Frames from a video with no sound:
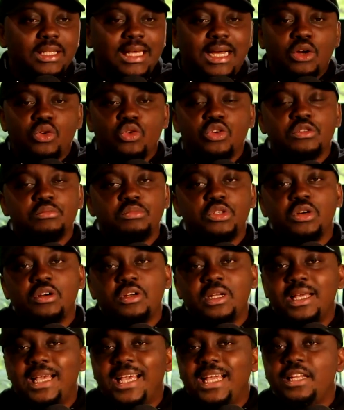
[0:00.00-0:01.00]
that goes
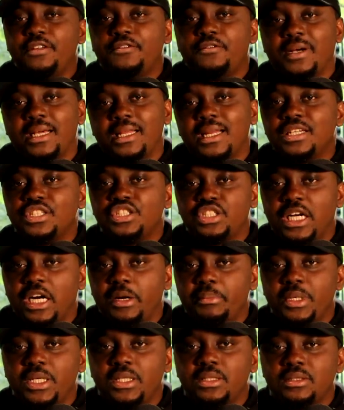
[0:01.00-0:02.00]
beyond any
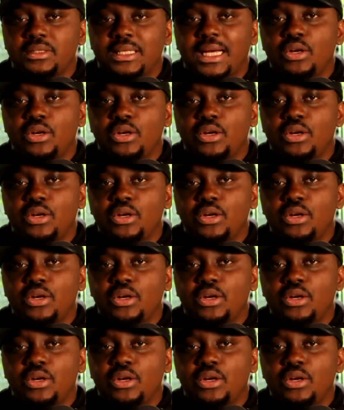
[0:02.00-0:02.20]
financial means,